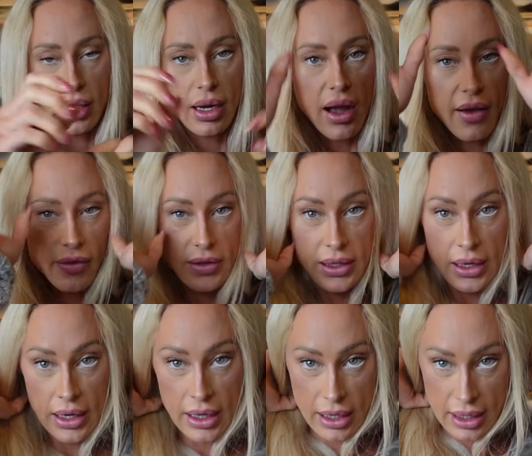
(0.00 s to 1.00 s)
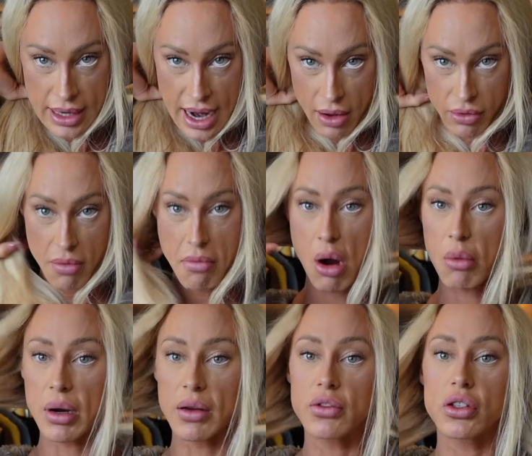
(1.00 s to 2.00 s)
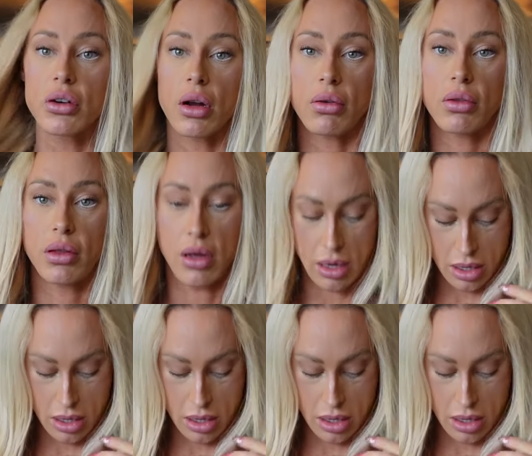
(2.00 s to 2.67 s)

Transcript: cuffs. Now, the moment of truth.